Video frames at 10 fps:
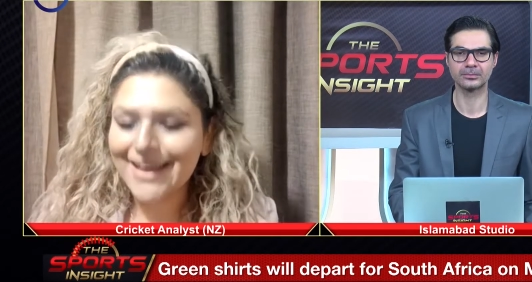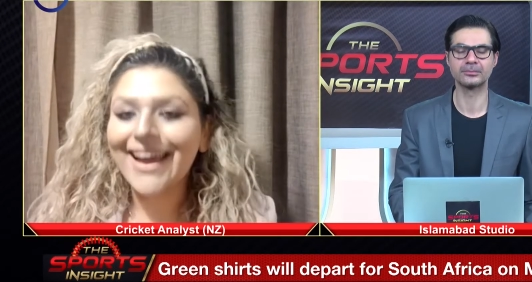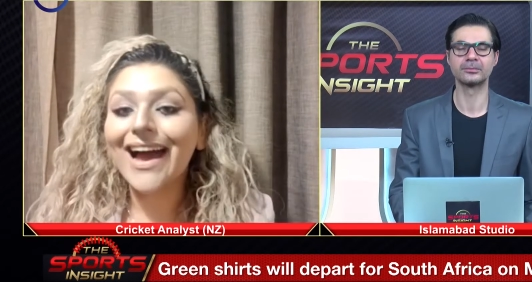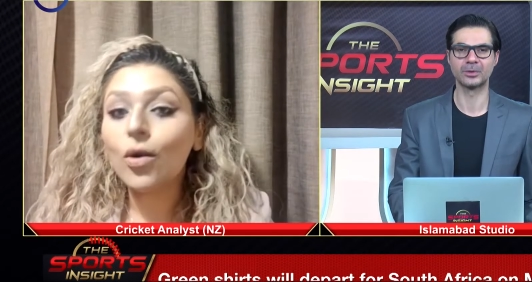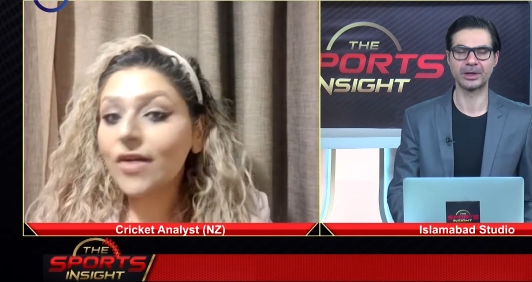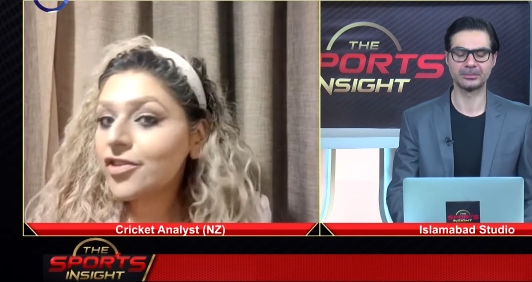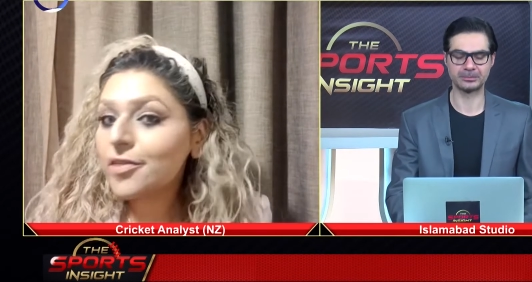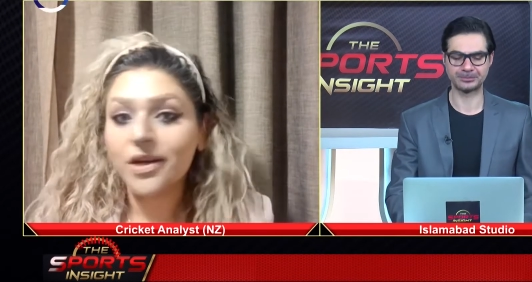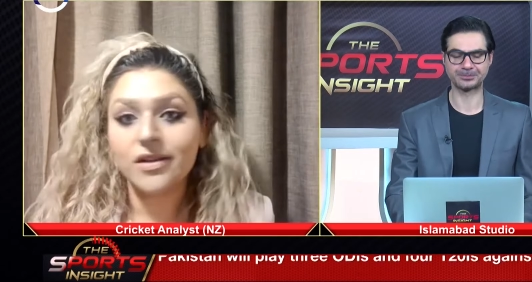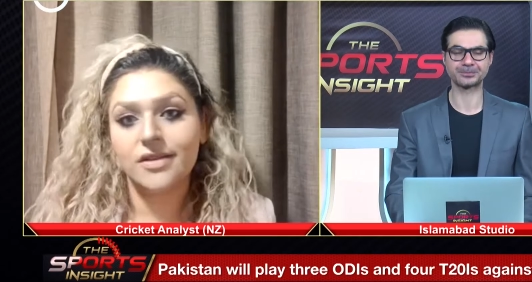Speaker 1: However, the
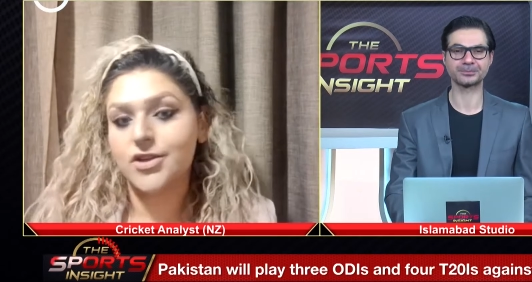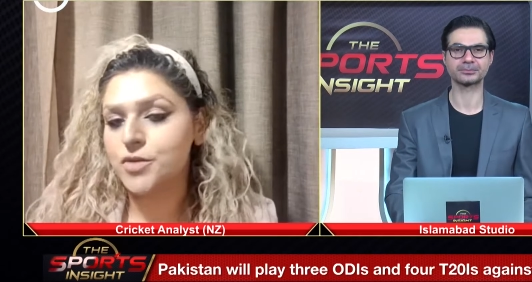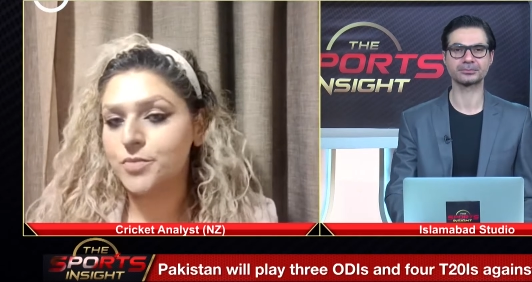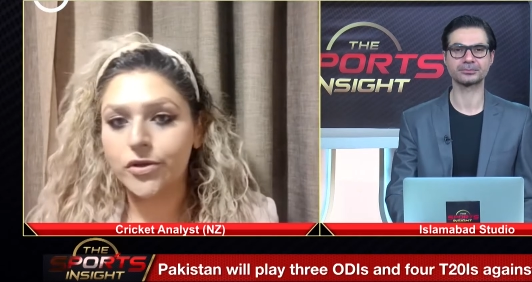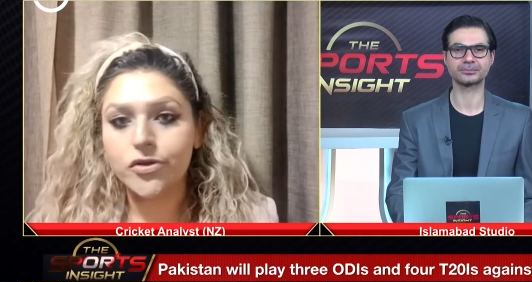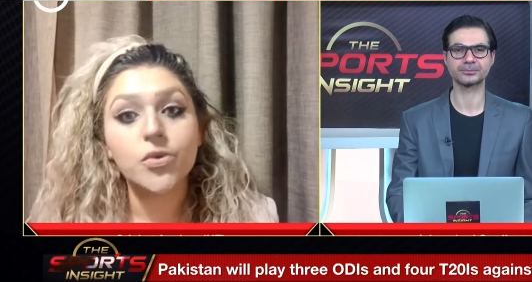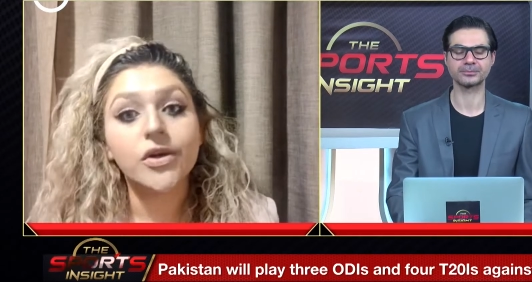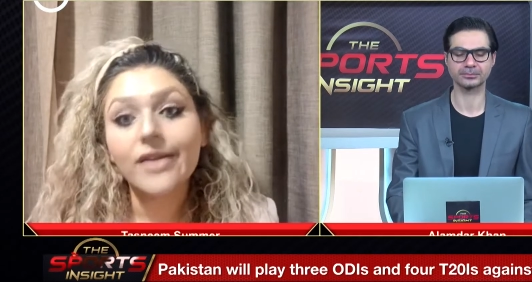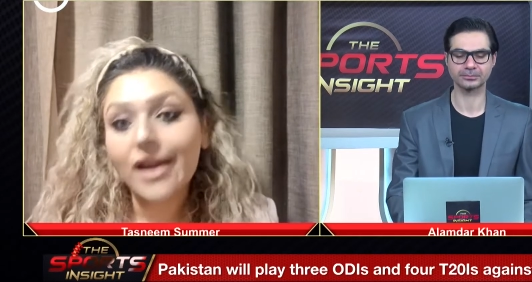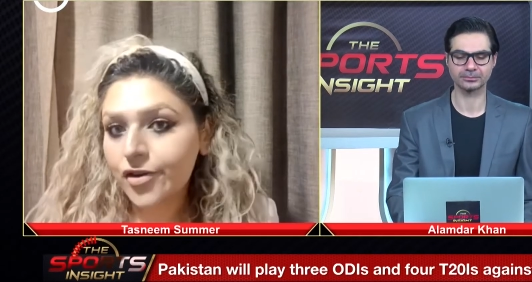Bangladeshi bowlers were
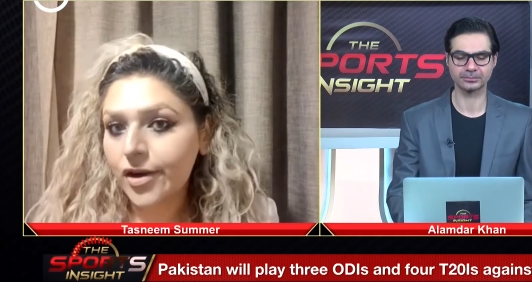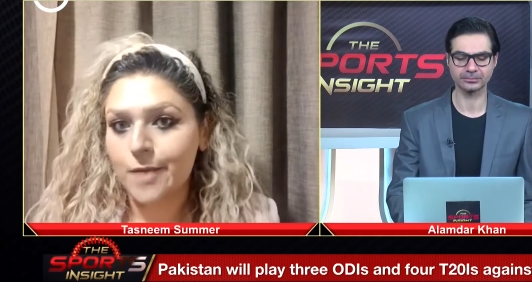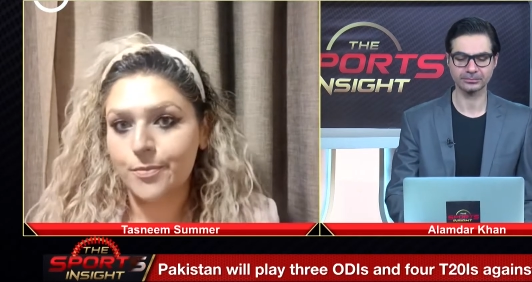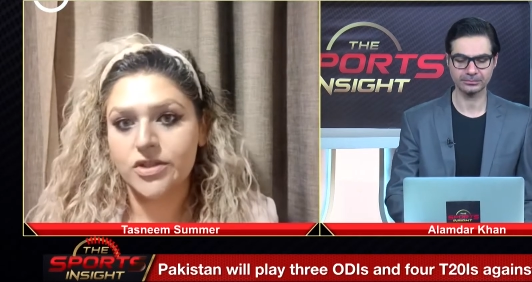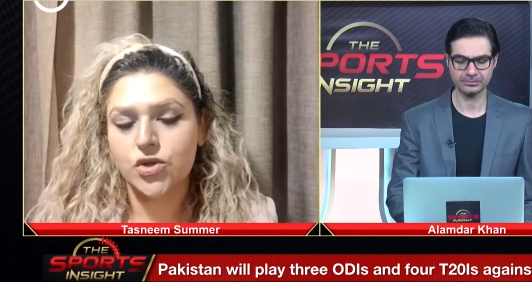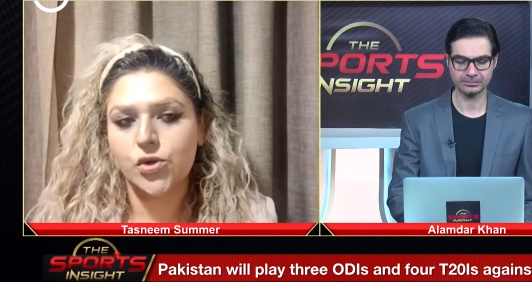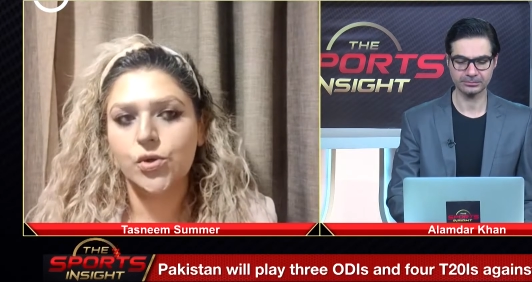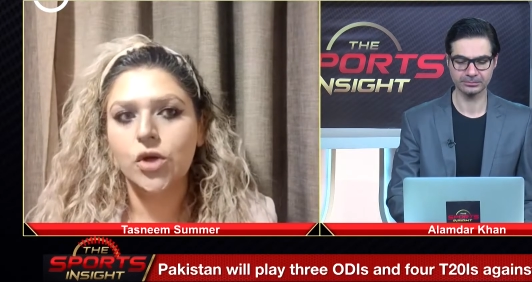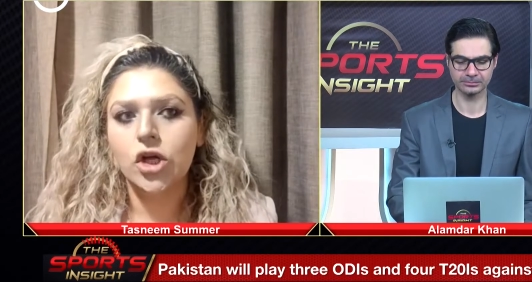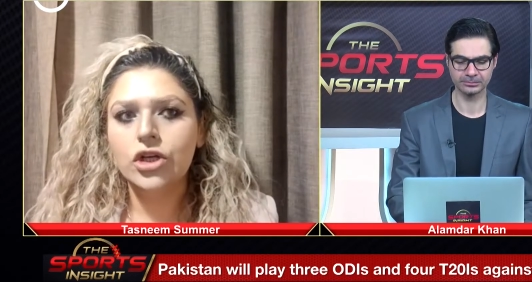never able to